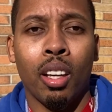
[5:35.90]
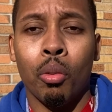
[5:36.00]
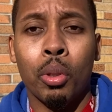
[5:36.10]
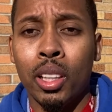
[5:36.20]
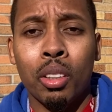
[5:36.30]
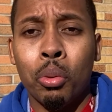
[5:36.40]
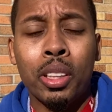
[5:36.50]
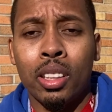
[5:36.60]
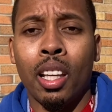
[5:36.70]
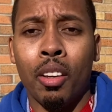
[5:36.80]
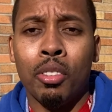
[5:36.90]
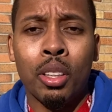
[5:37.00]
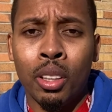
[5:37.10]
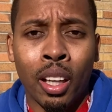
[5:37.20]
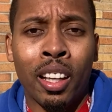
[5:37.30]
we just have.
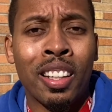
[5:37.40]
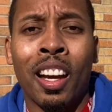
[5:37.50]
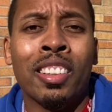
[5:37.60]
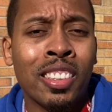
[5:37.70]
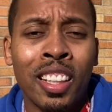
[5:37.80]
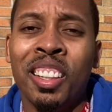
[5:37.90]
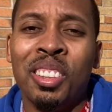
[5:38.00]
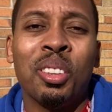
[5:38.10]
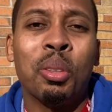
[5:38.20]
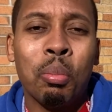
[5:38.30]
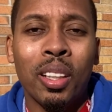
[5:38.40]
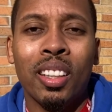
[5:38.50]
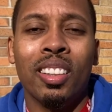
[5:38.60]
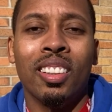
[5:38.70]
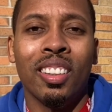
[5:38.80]
I need you to
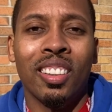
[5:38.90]
be